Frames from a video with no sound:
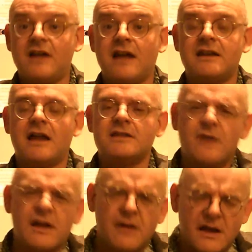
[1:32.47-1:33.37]
and so
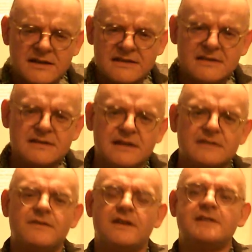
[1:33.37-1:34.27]
I see these kinds
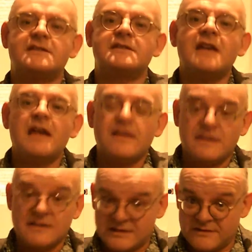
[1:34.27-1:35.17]
of things
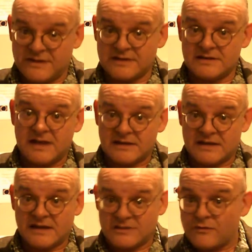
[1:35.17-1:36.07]

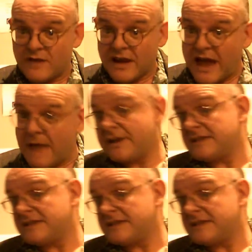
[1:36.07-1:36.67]
as overlapping.